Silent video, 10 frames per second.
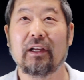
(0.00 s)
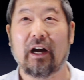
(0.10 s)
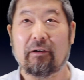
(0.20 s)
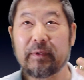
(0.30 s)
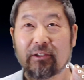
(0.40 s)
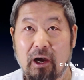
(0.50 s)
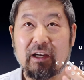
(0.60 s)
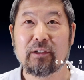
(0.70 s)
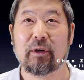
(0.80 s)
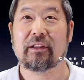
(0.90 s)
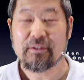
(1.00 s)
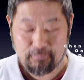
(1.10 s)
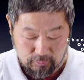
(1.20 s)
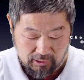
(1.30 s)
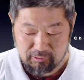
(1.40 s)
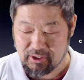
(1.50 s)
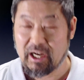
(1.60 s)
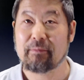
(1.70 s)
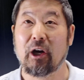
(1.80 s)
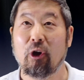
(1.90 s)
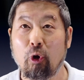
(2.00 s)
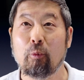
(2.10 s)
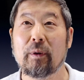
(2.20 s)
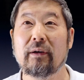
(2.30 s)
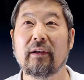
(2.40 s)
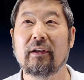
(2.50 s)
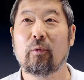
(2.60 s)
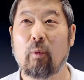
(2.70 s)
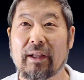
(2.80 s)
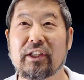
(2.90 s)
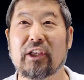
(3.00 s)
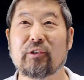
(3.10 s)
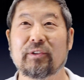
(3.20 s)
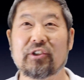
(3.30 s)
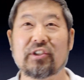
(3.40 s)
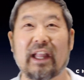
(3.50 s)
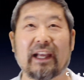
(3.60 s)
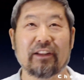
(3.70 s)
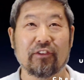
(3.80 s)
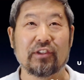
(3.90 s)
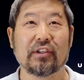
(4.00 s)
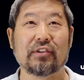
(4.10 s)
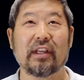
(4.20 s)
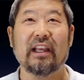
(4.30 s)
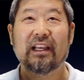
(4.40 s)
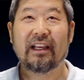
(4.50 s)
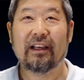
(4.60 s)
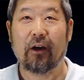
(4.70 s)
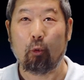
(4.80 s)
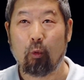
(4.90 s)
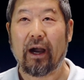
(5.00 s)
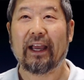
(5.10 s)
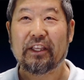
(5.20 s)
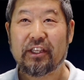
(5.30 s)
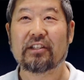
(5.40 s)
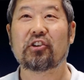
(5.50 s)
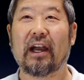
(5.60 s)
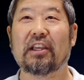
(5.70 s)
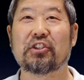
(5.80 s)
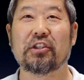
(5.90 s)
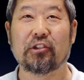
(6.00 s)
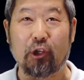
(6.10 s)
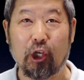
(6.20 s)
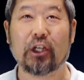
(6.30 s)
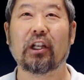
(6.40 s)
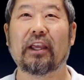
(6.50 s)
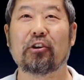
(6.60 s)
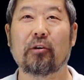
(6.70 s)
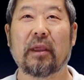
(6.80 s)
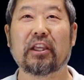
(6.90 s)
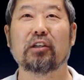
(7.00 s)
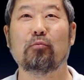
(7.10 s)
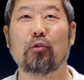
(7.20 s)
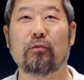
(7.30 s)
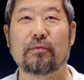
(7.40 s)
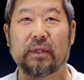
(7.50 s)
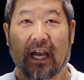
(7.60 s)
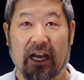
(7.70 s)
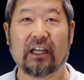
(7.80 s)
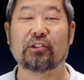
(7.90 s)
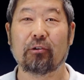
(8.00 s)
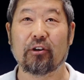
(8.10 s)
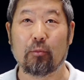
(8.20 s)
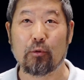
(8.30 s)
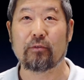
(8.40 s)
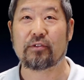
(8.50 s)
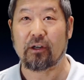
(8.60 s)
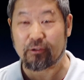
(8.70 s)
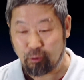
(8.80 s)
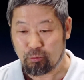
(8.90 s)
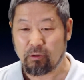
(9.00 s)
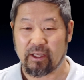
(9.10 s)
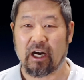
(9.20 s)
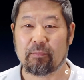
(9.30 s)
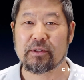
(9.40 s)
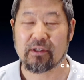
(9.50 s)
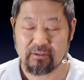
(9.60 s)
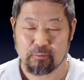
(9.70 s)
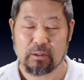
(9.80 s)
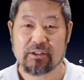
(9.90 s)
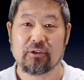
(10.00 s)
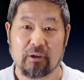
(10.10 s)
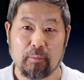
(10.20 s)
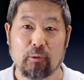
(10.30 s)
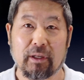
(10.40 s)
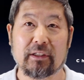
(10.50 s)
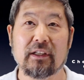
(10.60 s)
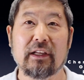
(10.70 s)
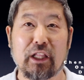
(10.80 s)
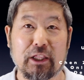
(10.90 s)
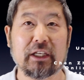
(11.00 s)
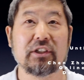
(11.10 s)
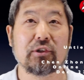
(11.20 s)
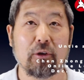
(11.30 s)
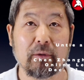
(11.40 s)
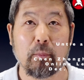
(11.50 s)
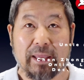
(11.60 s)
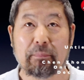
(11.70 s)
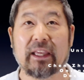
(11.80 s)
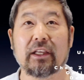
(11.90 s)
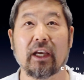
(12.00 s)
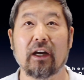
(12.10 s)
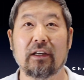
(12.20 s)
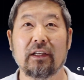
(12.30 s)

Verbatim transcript: I've been talking about this for a long time. I hope one day you understand this is why in Tai Chi you look like you're making moves, actually your moves are totally opposite of what your opponent thinks you're ma making.